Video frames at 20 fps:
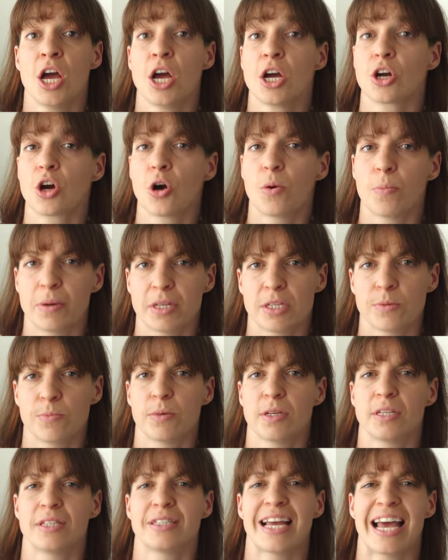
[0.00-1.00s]

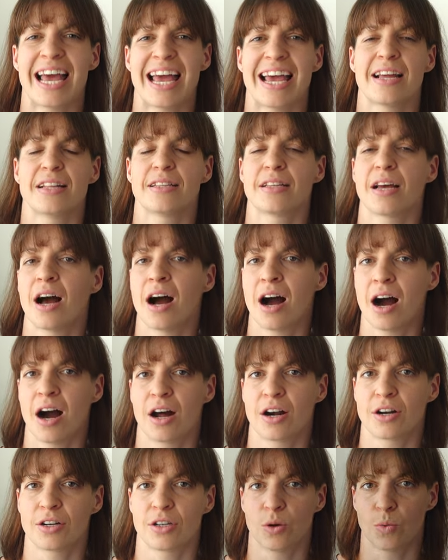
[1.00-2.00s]
commitment, and
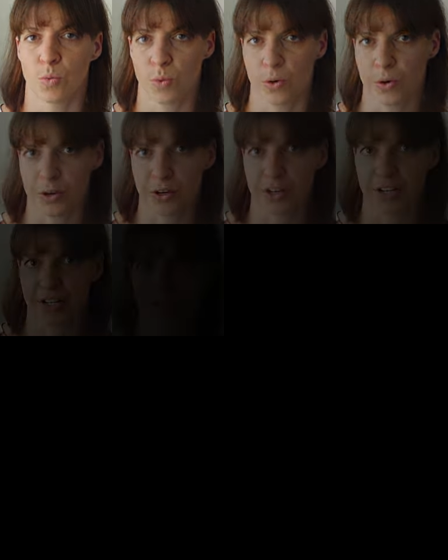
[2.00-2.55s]
hard work.